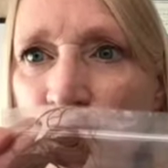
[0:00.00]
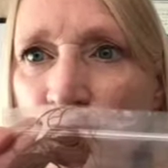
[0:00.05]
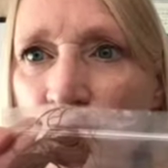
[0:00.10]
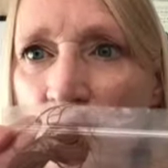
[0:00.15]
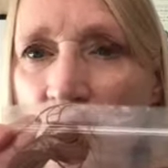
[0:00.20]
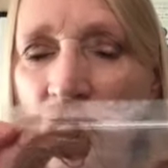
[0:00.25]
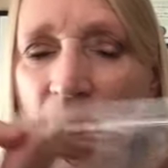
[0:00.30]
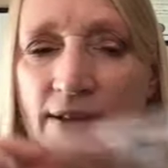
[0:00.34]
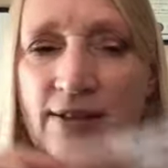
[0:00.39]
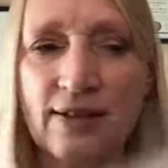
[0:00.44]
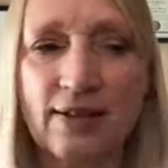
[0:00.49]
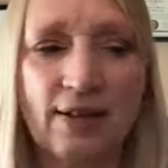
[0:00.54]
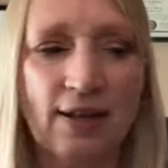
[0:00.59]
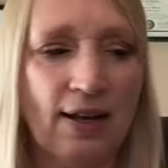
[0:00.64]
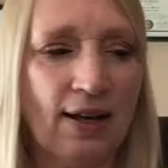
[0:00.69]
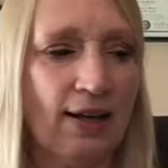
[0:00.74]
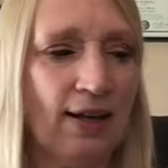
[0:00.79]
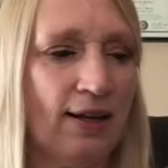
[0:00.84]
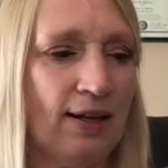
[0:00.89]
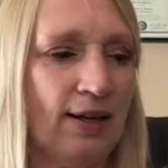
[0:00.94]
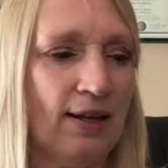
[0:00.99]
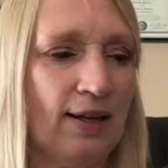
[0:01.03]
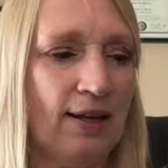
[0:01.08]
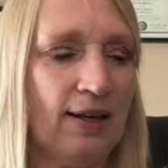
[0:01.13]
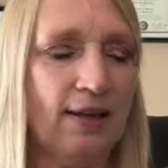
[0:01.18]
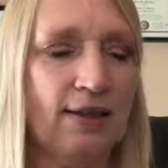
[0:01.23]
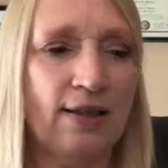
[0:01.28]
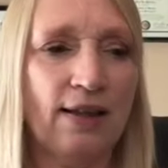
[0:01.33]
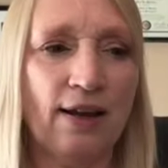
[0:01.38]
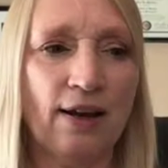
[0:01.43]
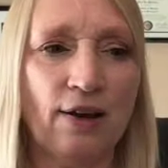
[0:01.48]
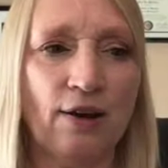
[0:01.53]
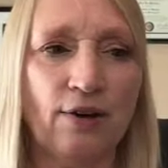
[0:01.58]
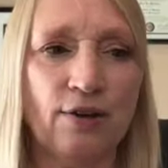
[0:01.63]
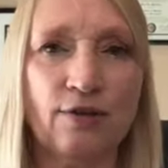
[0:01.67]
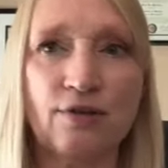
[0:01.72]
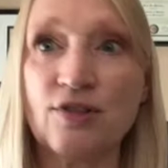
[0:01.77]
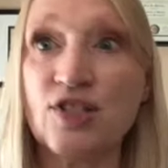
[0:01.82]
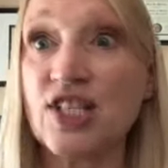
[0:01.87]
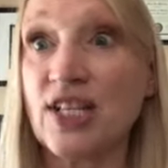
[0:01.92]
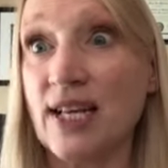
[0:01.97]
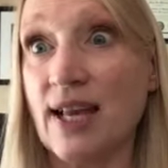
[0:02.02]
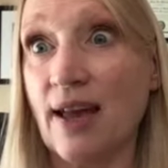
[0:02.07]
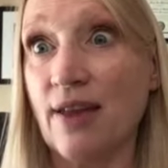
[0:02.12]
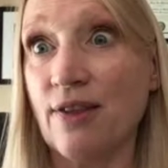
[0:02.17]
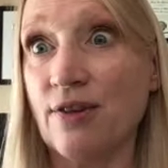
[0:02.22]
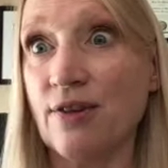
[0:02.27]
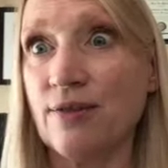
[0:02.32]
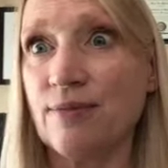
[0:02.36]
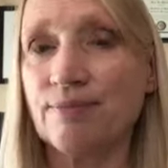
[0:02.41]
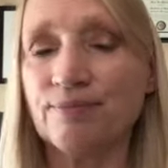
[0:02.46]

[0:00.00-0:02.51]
floss in there together,